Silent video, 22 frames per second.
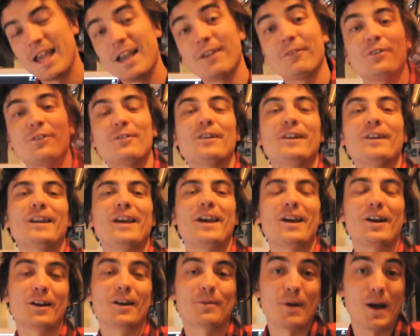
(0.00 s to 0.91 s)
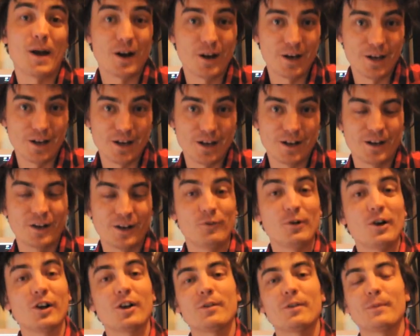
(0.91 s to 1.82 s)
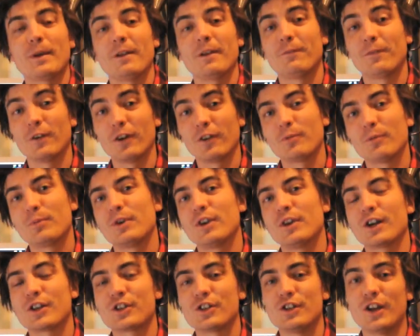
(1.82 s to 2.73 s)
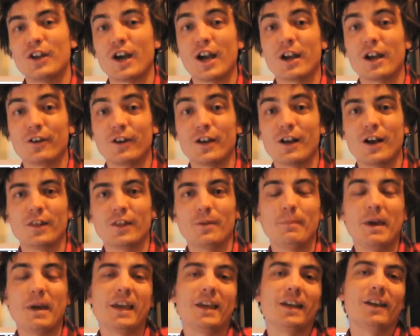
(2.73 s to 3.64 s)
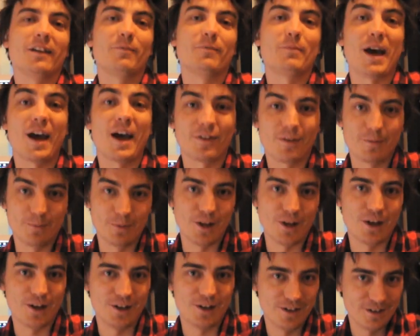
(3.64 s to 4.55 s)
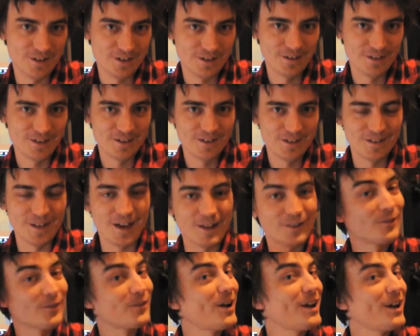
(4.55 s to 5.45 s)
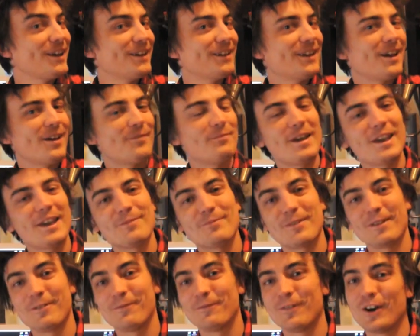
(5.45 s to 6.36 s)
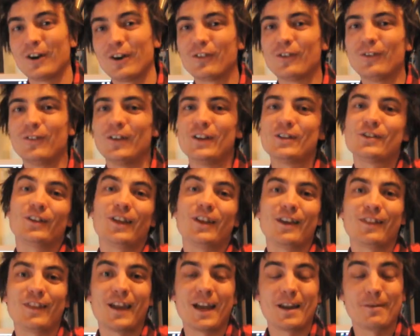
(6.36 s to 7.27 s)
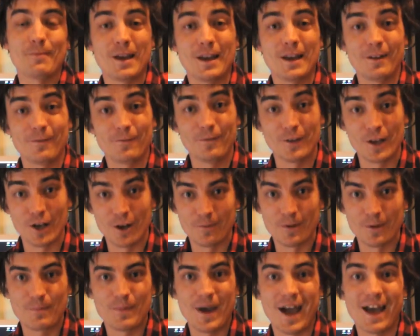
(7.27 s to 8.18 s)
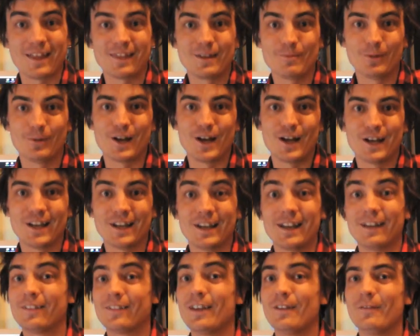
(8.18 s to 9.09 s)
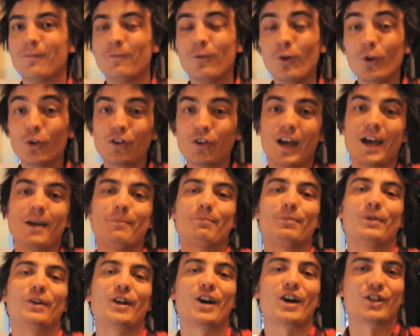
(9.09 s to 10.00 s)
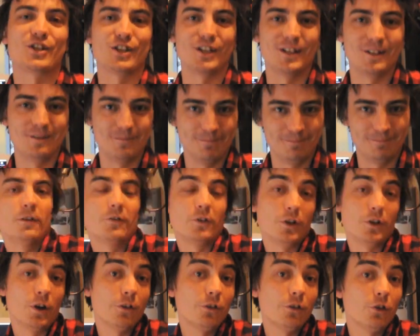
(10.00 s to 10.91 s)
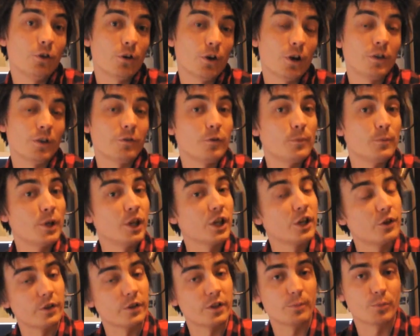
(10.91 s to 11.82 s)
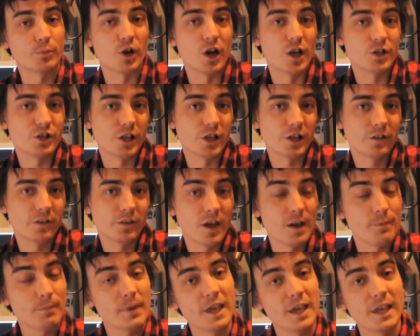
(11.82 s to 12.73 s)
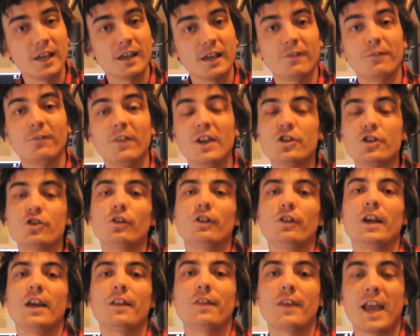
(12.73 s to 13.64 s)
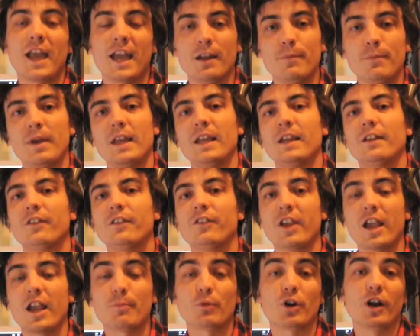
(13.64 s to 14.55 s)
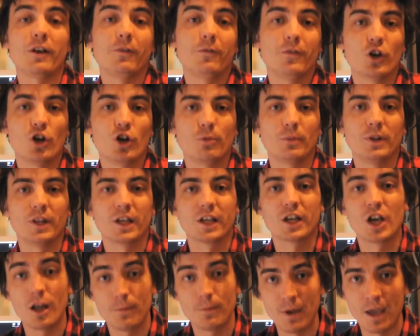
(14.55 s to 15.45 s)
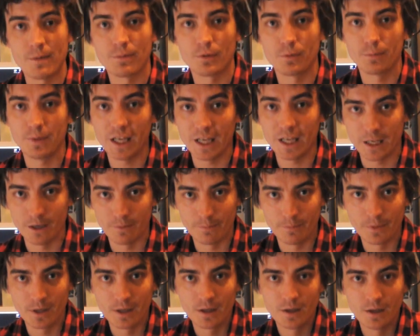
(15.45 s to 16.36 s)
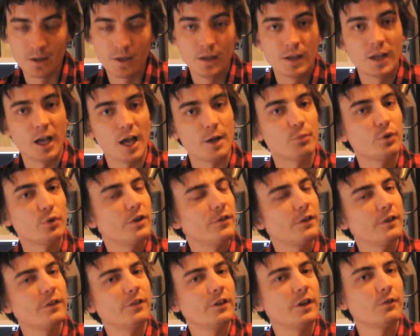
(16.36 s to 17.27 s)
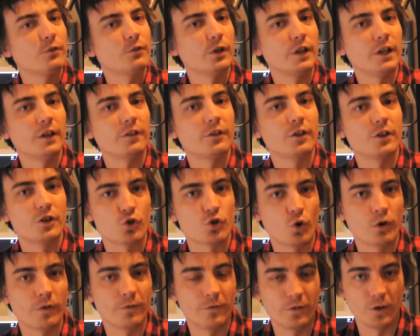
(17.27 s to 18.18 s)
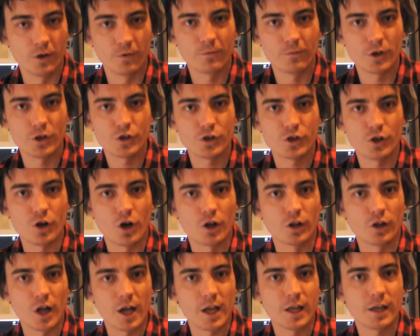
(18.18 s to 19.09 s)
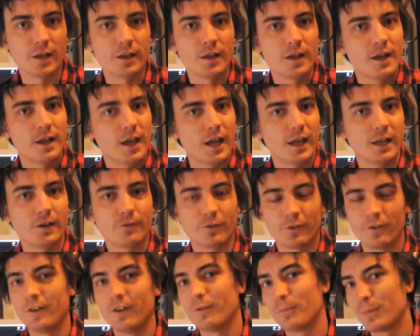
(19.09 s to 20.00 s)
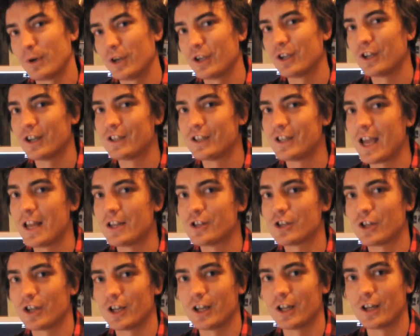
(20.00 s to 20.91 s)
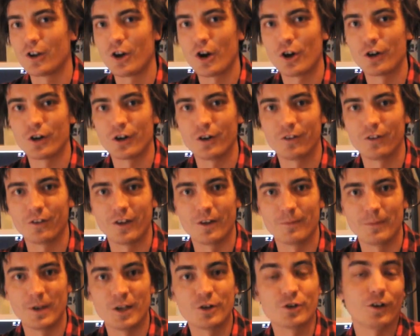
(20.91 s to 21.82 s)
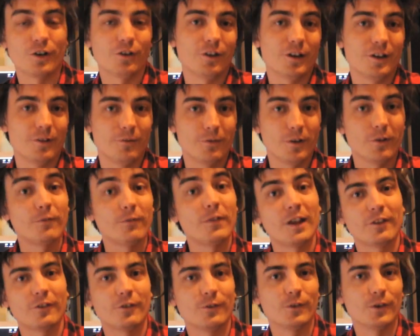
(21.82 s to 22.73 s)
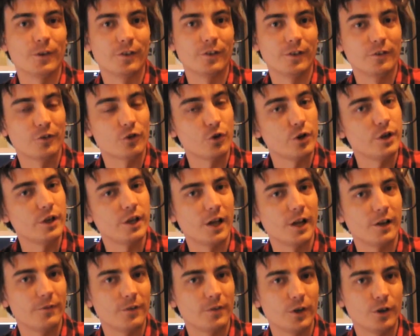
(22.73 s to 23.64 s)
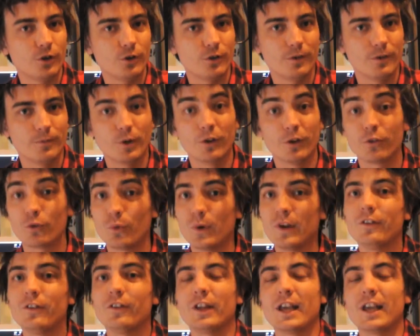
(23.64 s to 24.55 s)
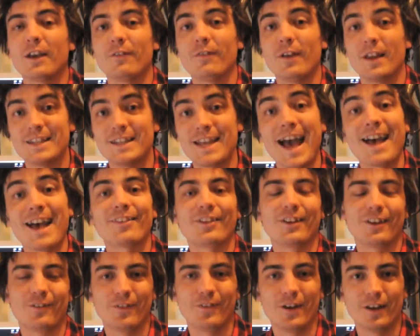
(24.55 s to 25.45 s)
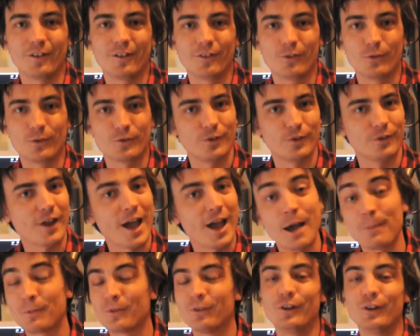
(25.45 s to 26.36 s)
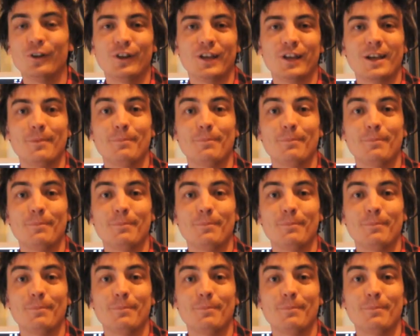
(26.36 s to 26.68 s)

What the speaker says: Hey everyone, Eric Power here, and welcome to my first production diary on the making of Path of Blood. That's right, I'm making my first feature-length animated film, Path of Blood, and it's in full-time production. For those who are unfamiliar with the project, I'm making a feature-length animated samurai film in the cut paper medium. I previously released a short film version online, and it received pretty good attention and garnered some interest in film festivals and screened at a few, most recently at Fantastic Fest, which was absolutely